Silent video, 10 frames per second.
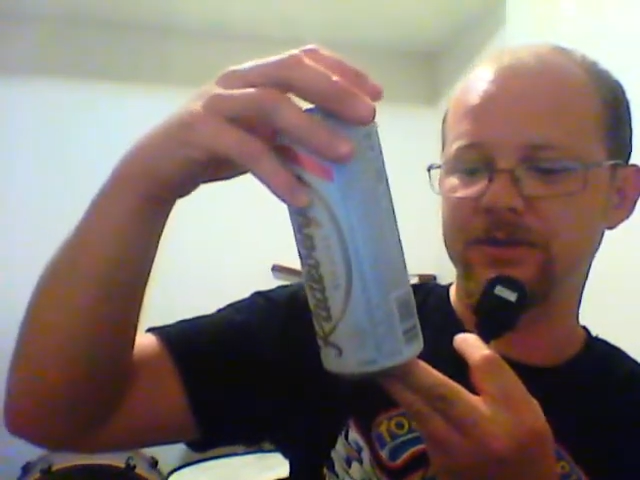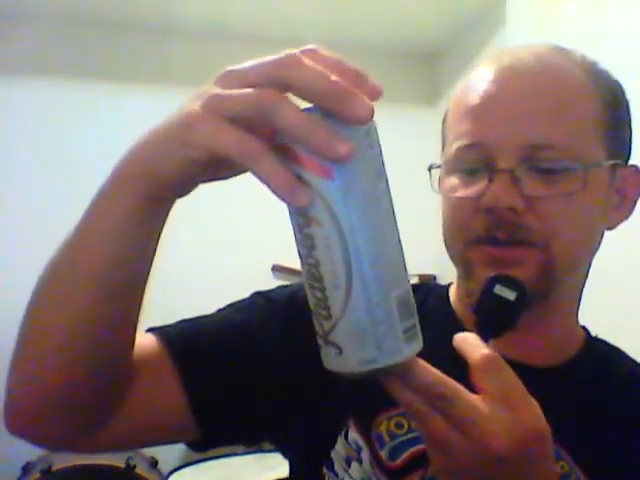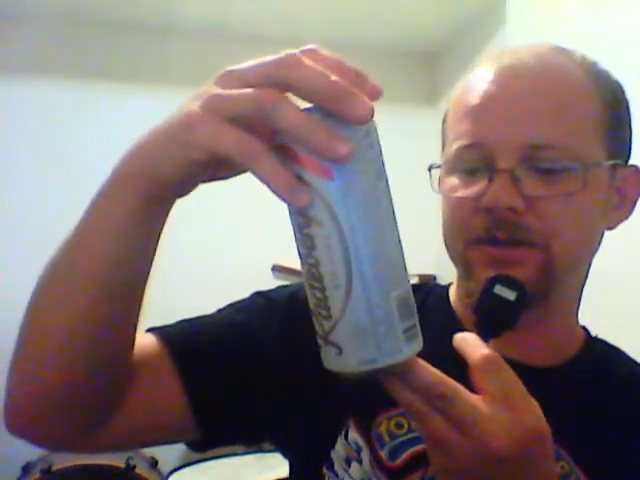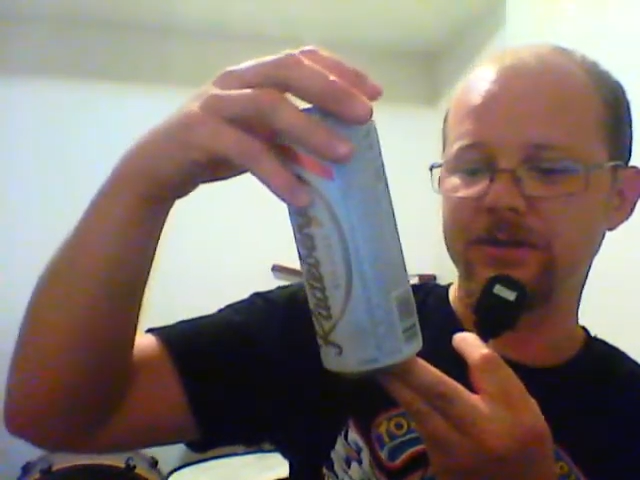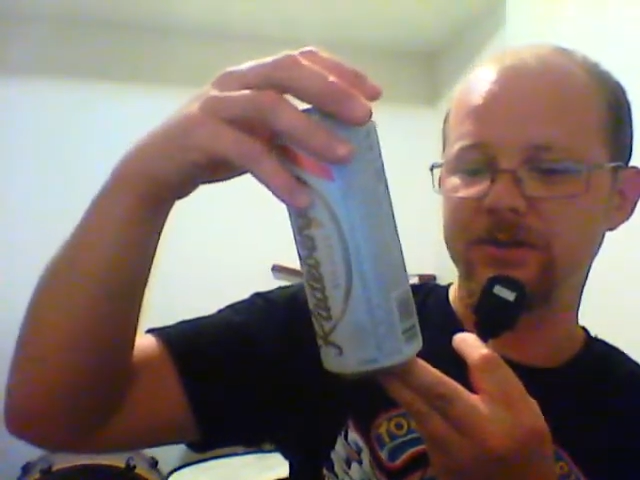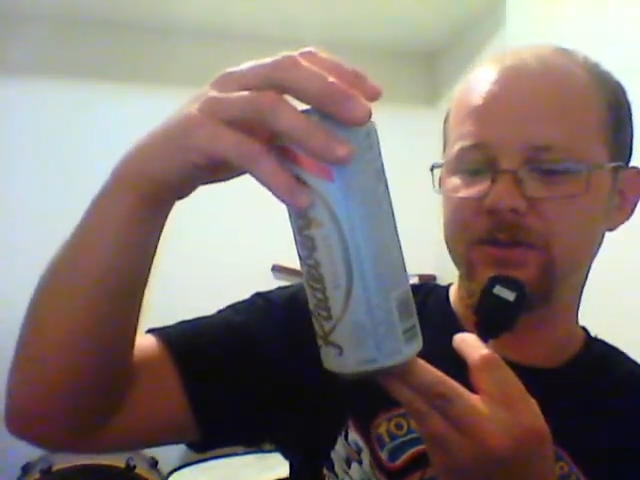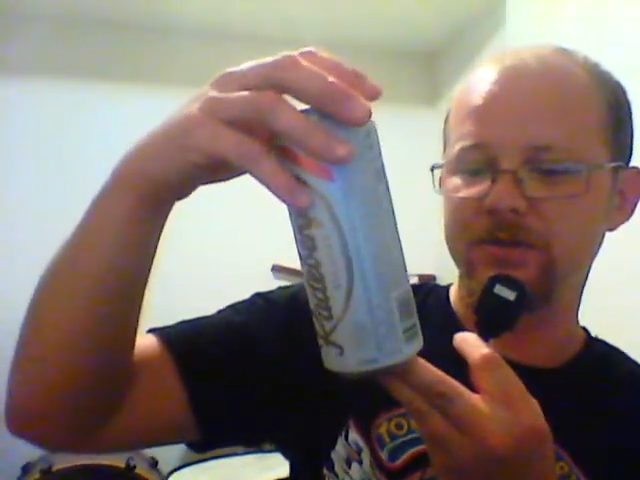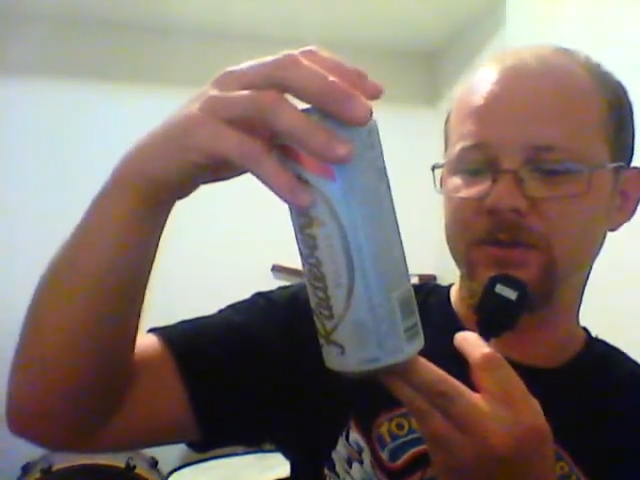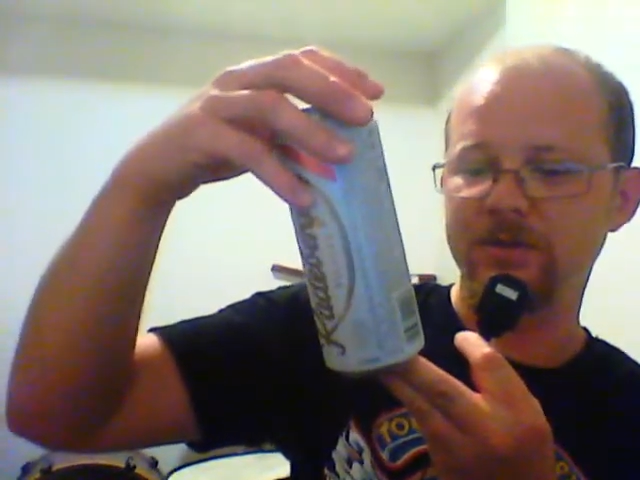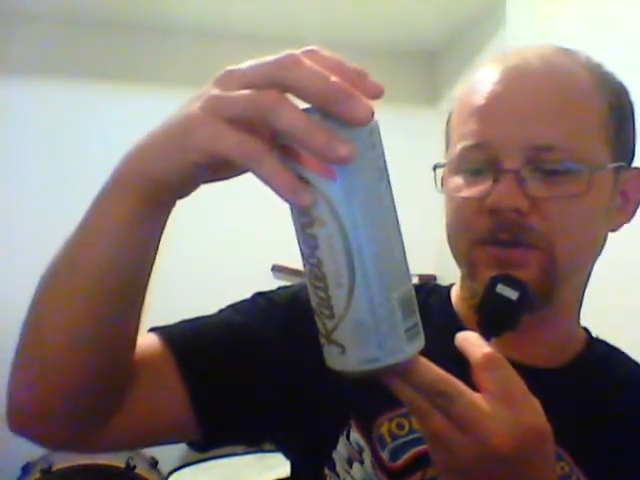that is brewed
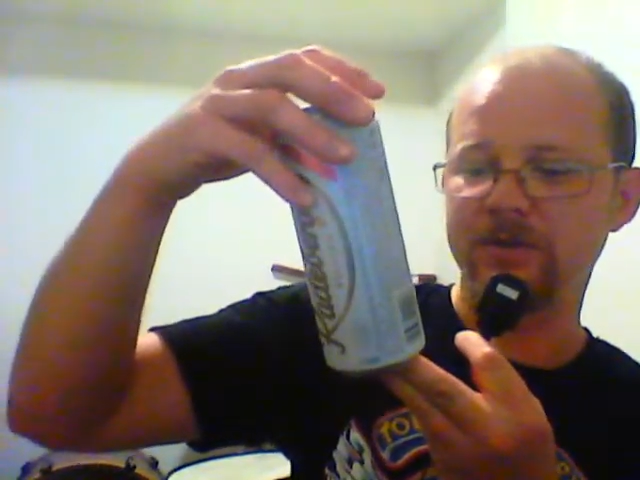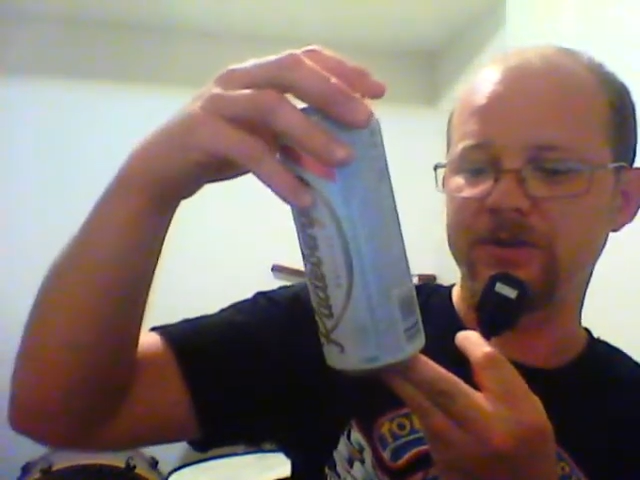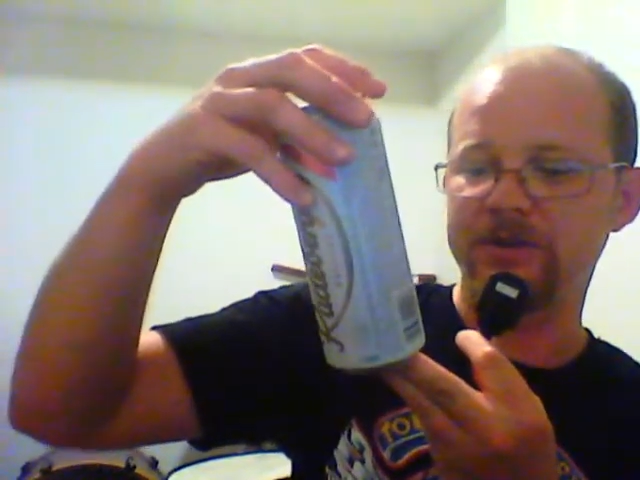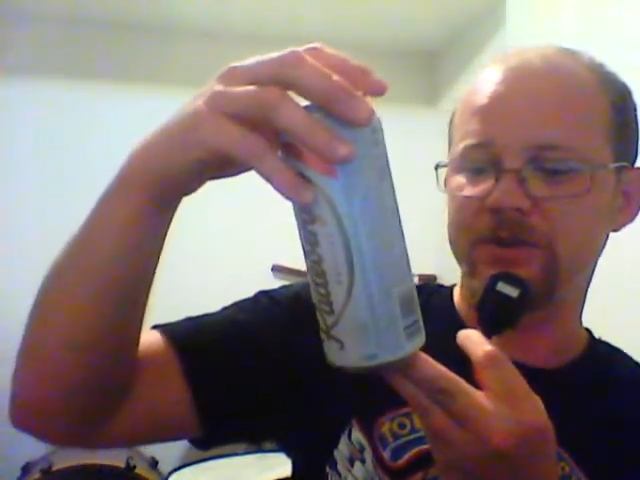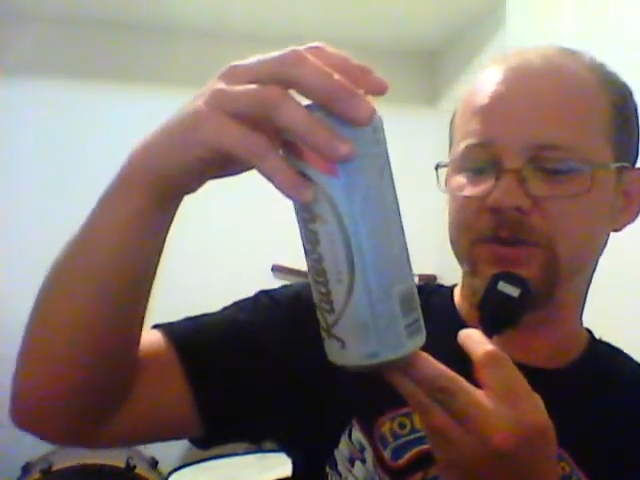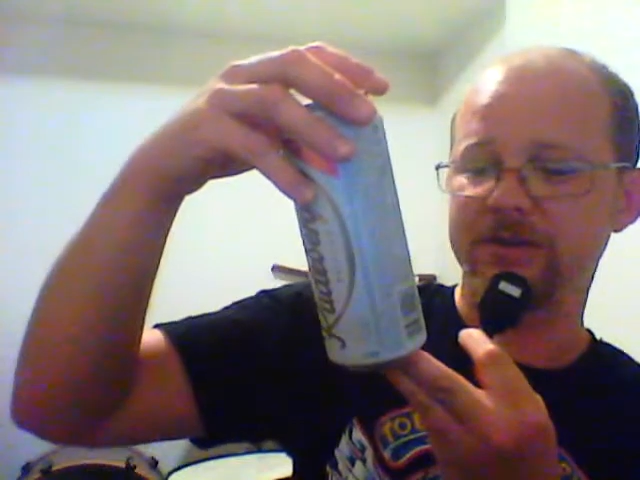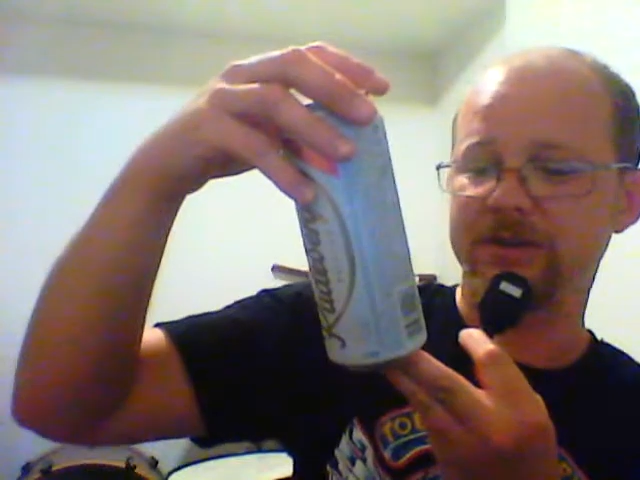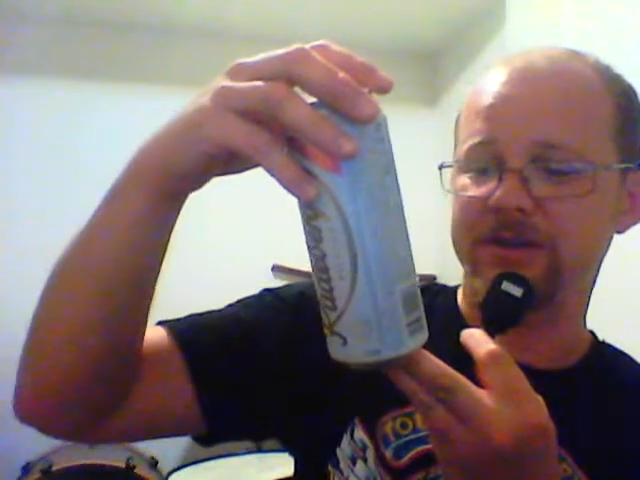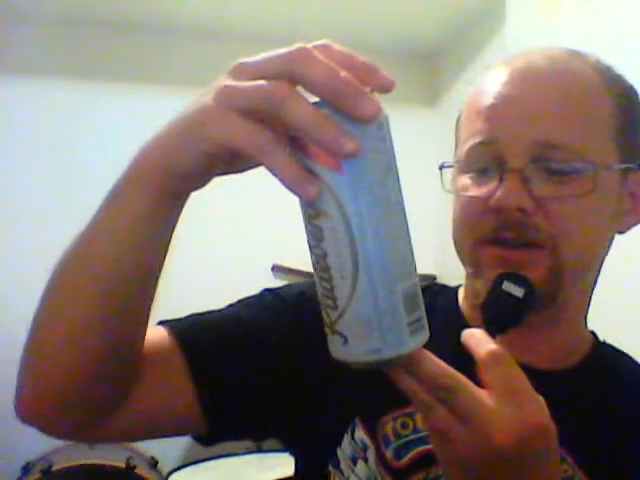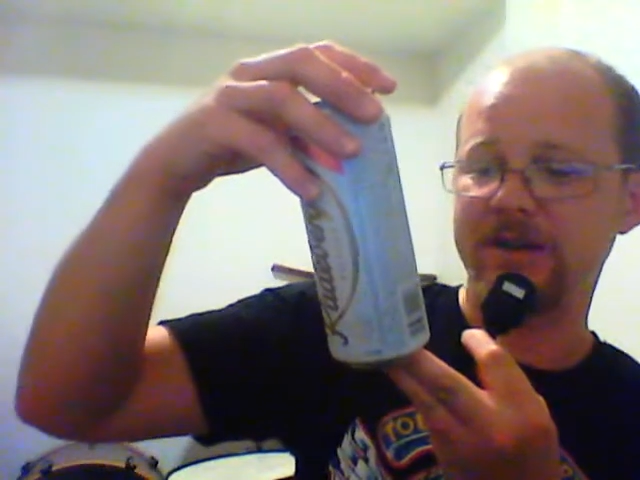with only the choicest
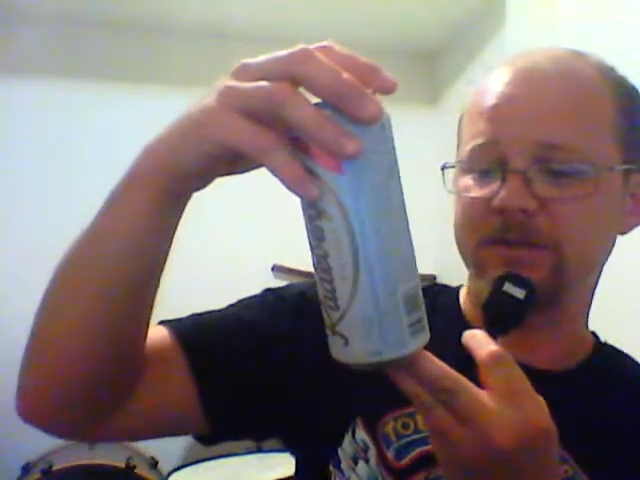hops,